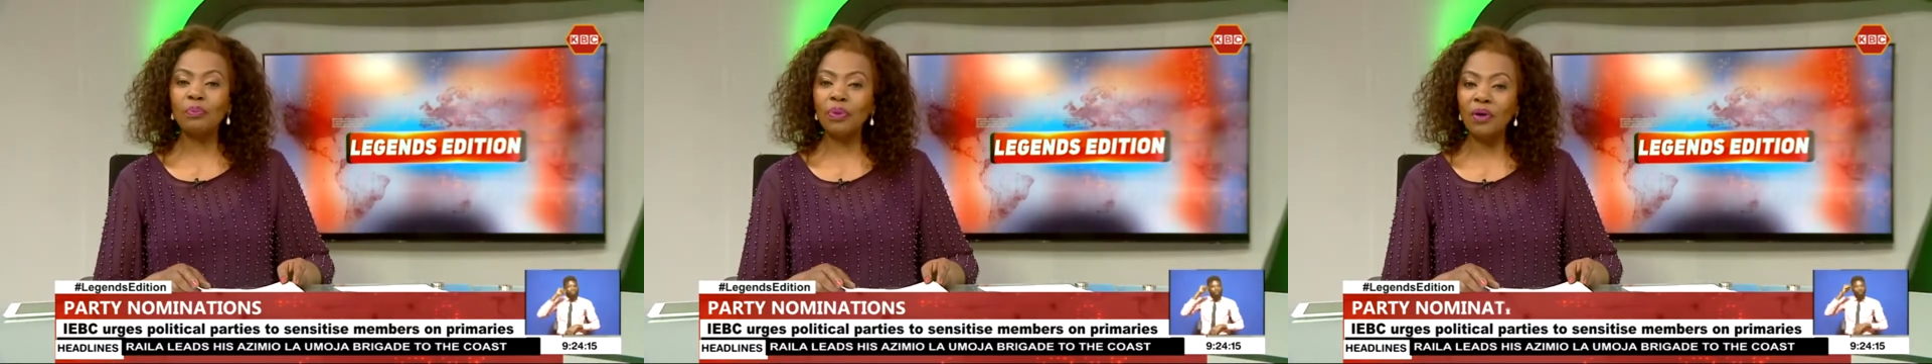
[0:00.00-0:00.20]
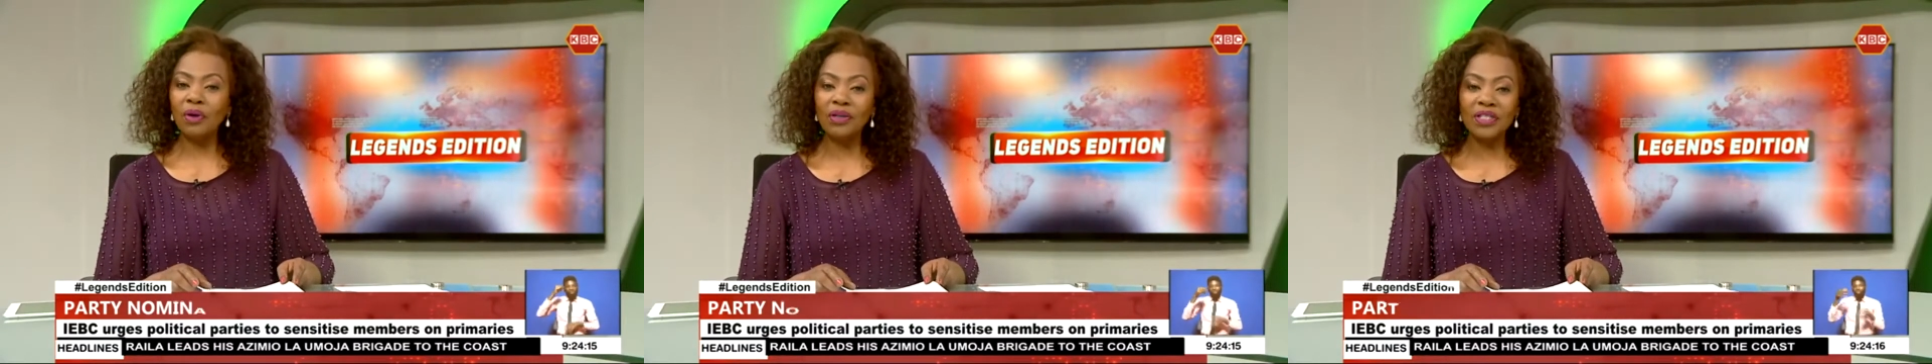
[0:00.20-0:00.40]

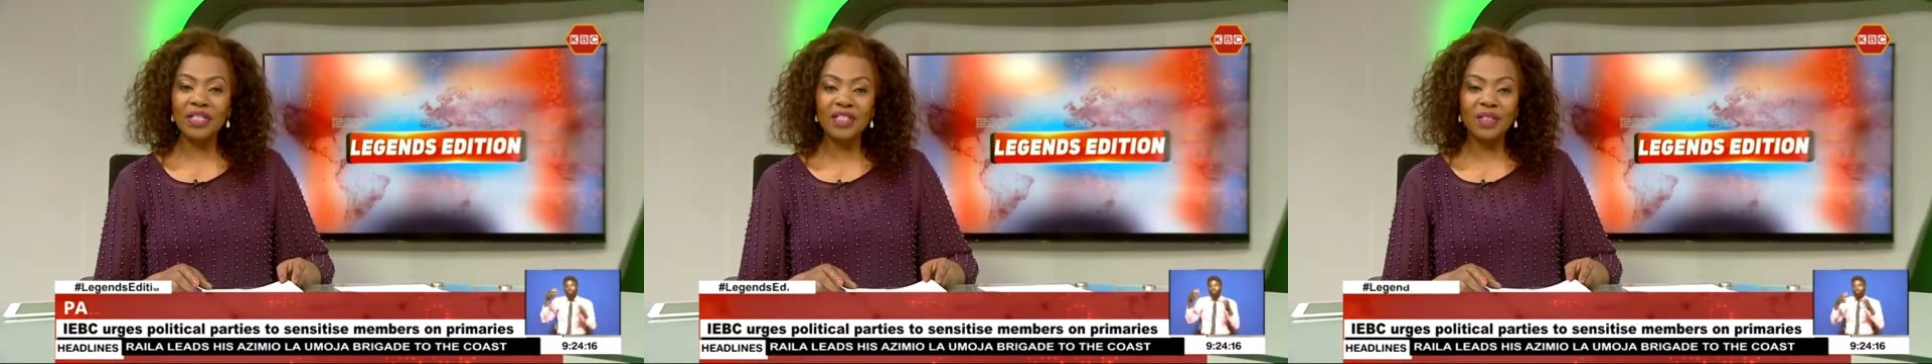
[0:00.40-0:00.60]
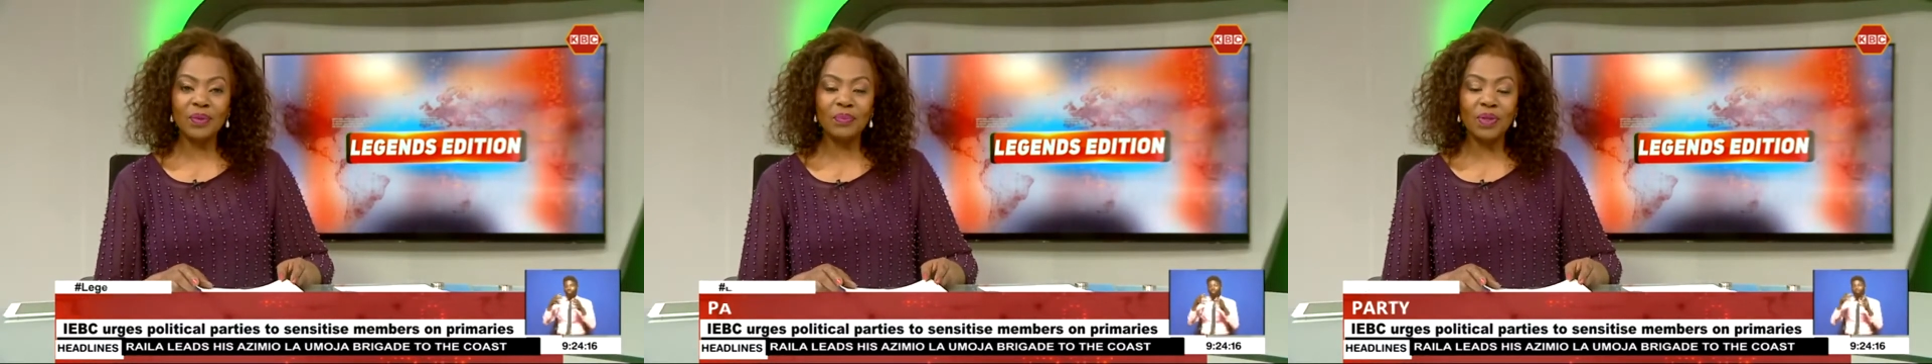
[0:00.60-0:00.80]
poor
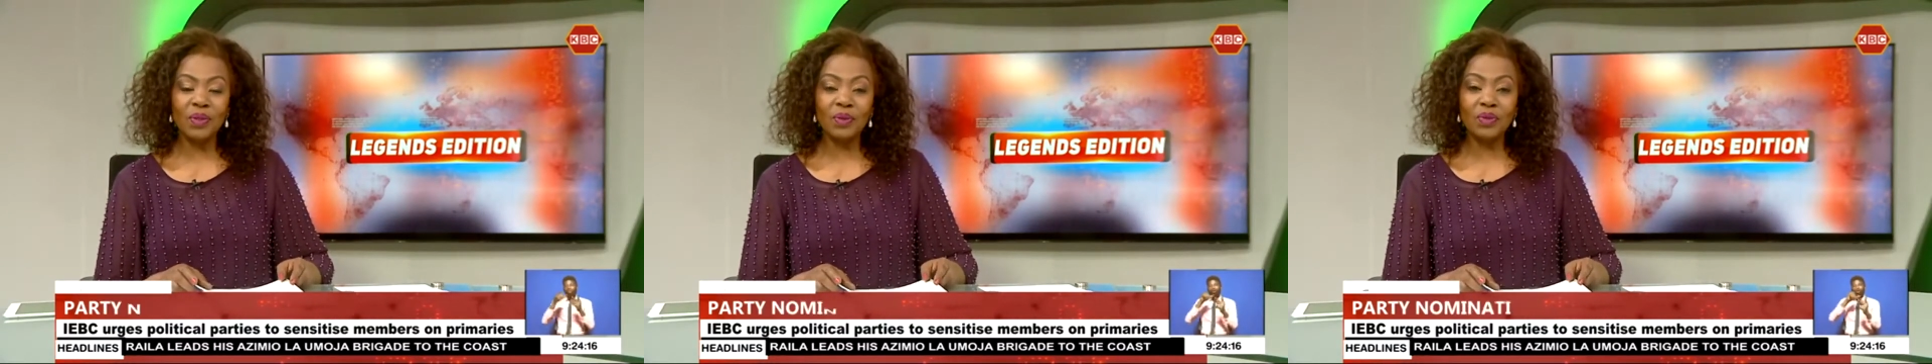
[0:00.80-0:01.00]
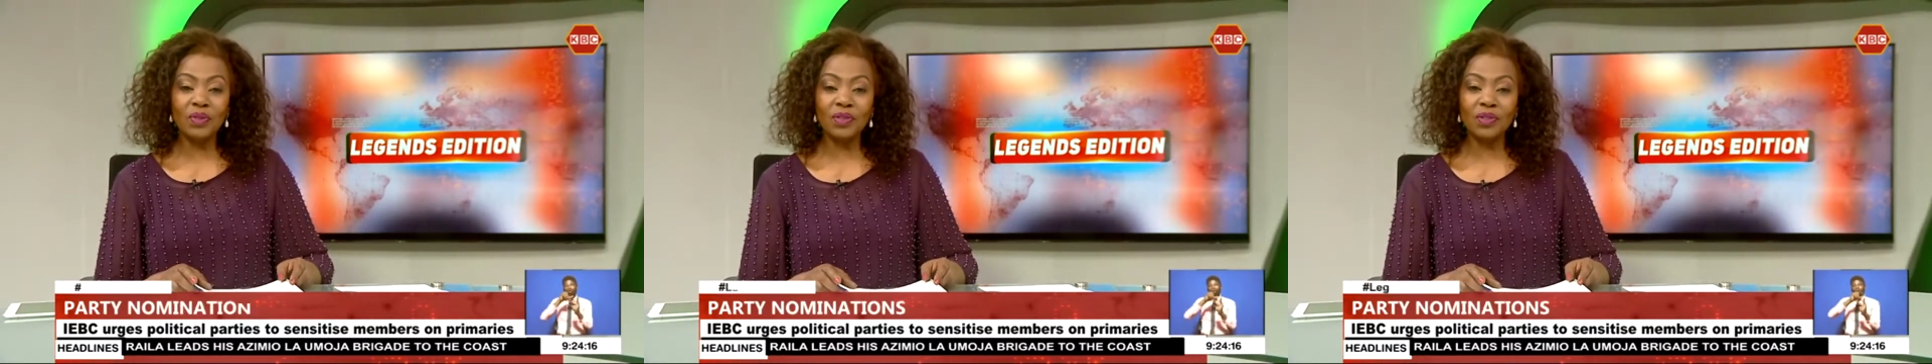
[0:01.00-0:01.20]

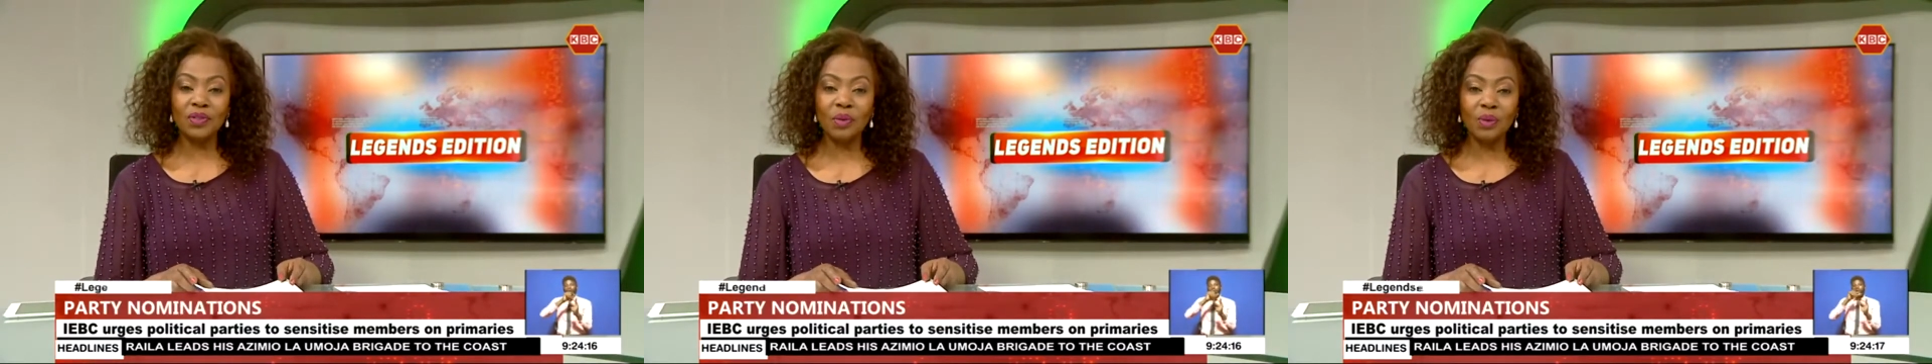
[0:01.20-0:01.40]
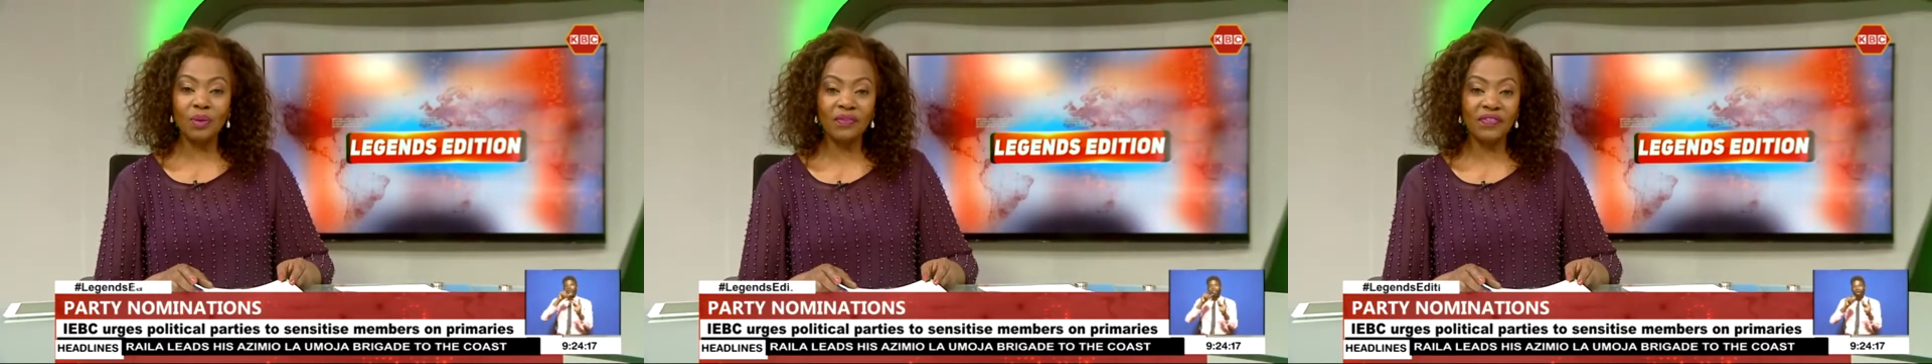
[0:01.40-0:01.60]

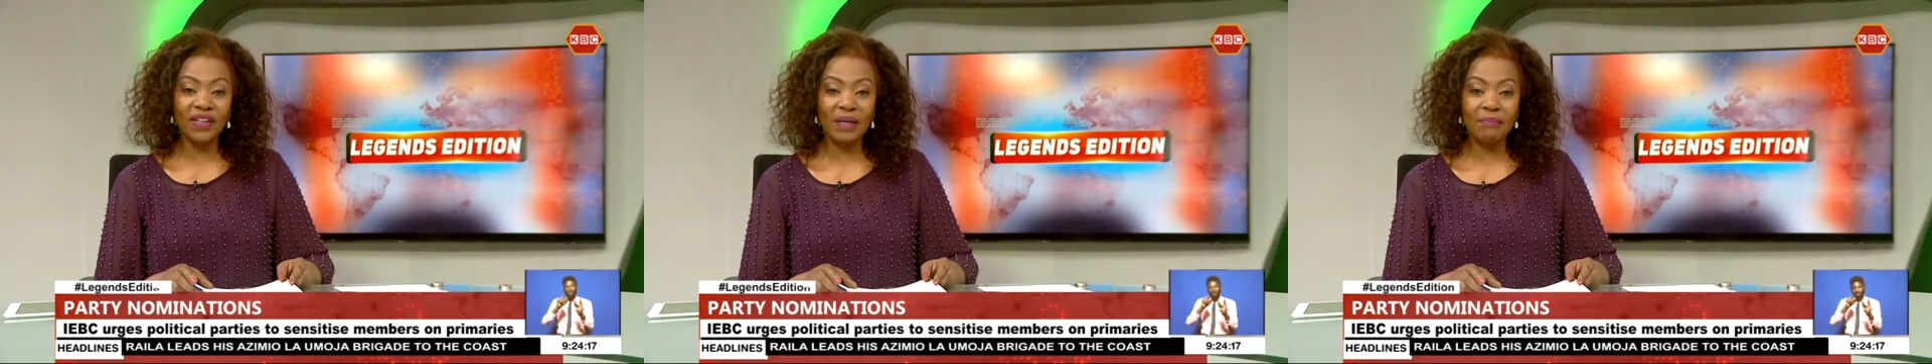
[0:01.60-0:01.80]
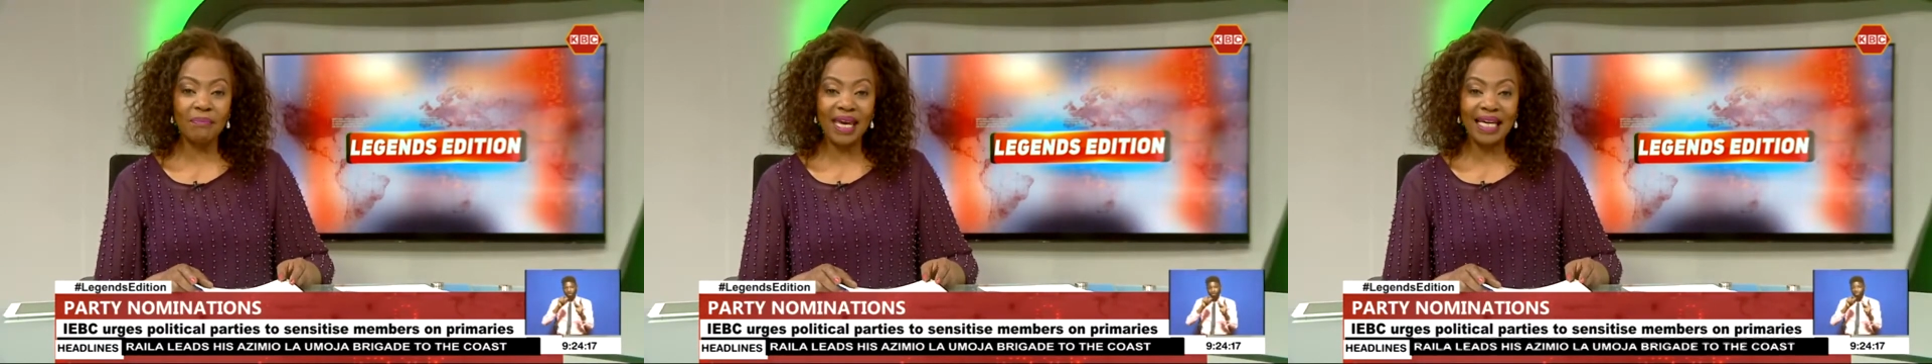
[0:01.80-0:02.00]

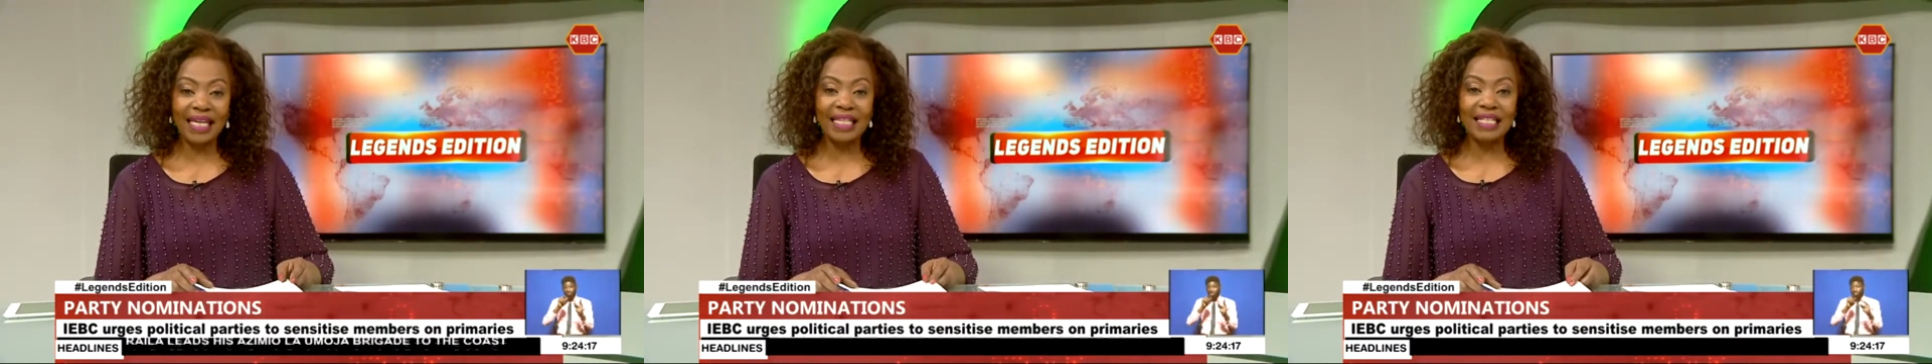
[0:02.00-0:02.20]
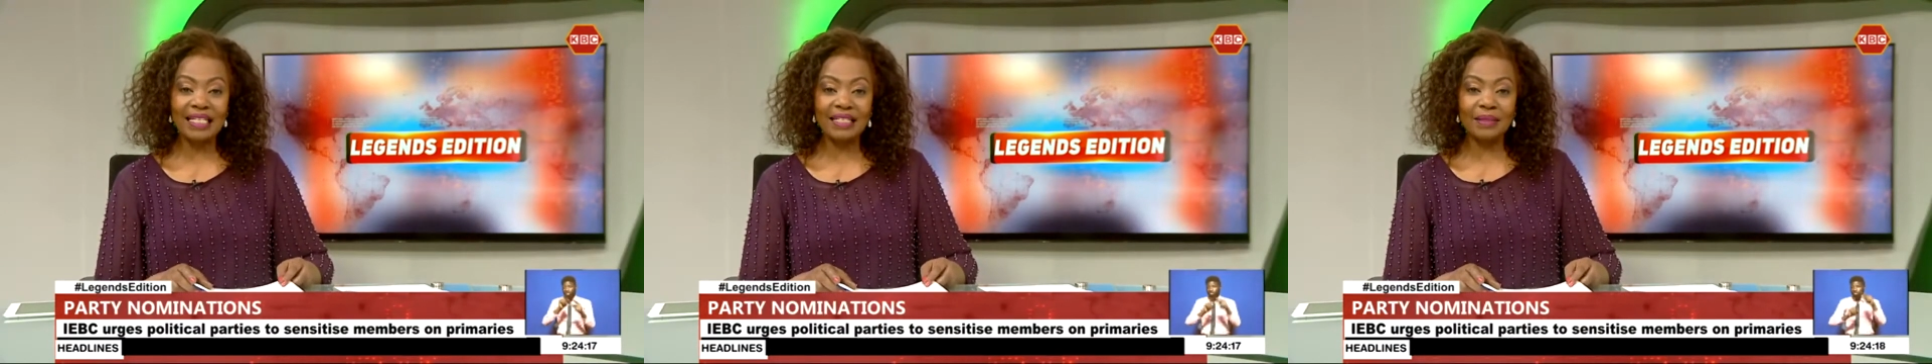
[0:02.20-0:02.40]
dispute-solving
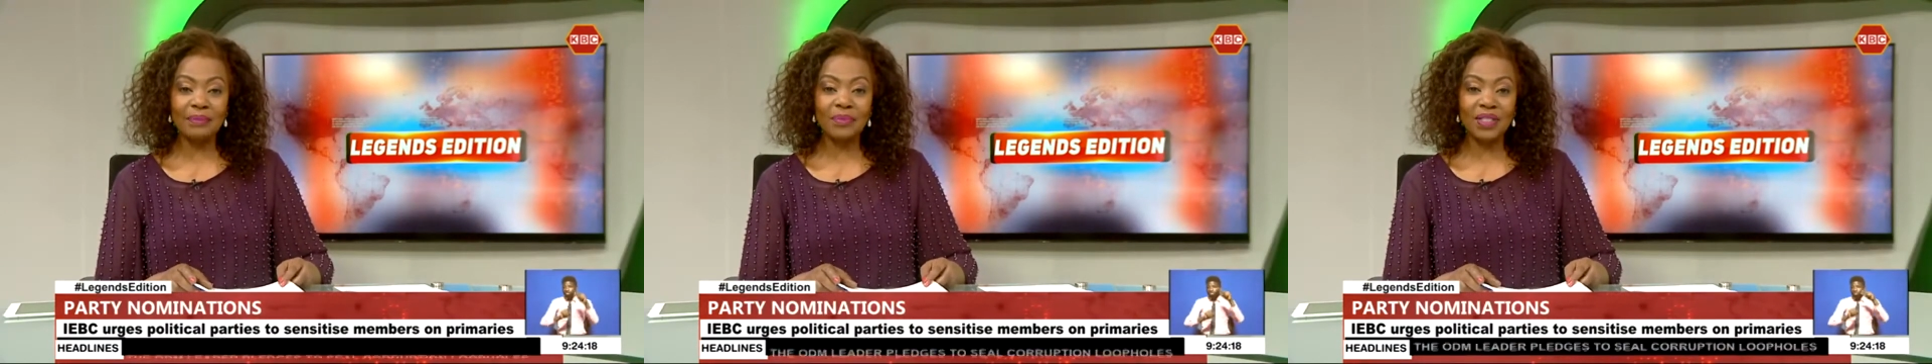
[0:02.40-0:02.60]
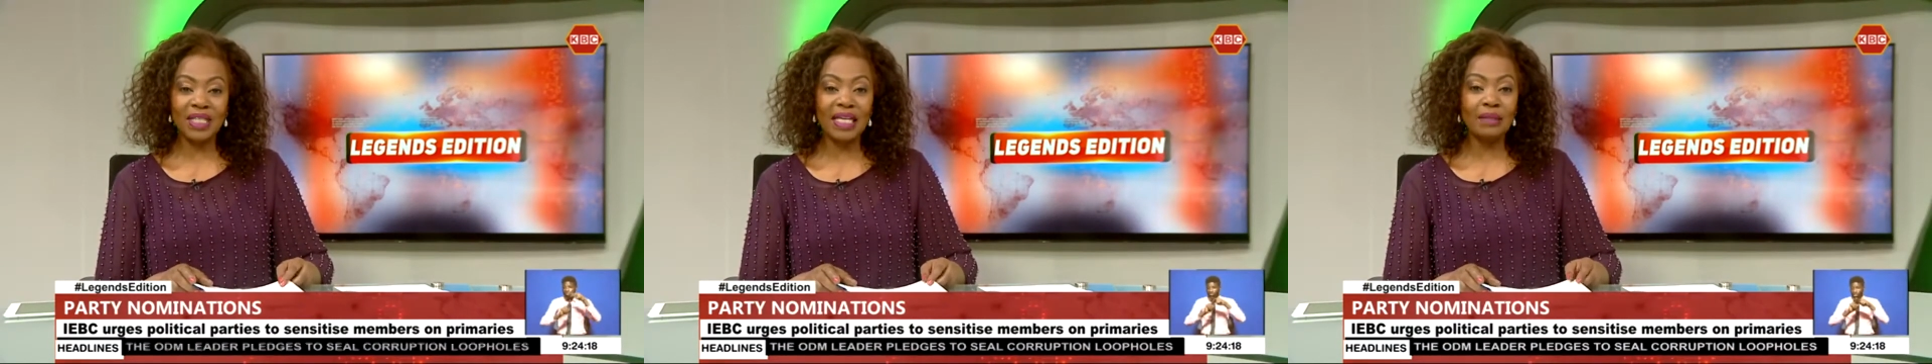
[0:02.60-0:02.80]
mechanisms